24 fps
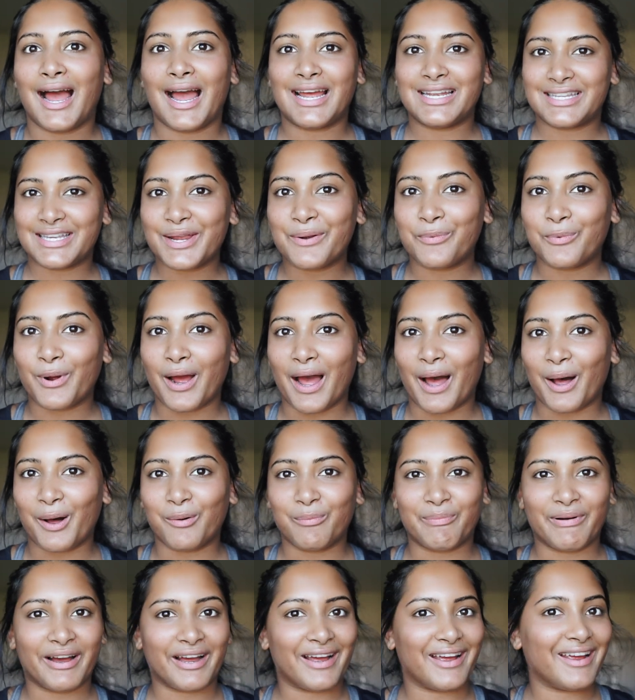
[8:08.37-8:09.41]
I did
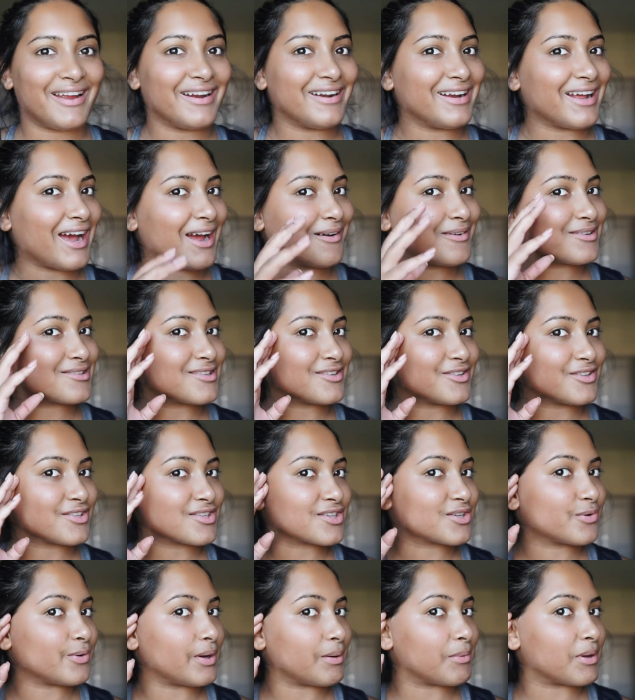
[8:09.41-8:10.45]
well, but I was a little
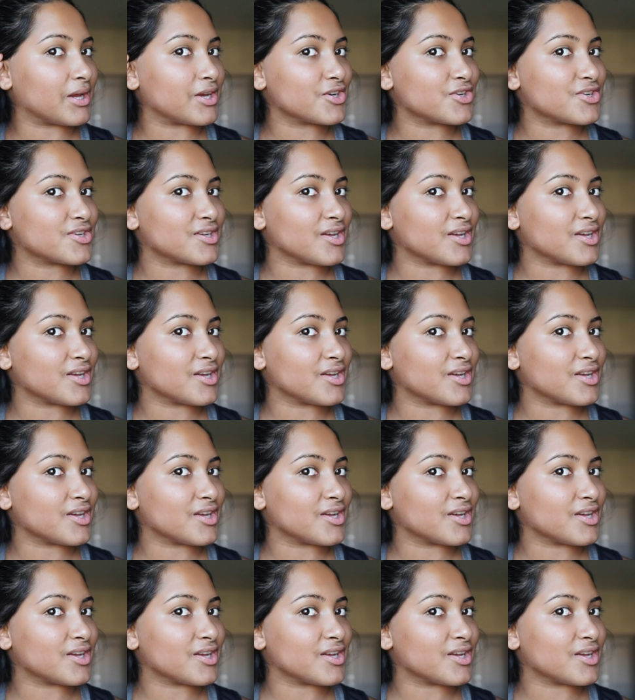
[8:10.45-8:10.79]
squeamish.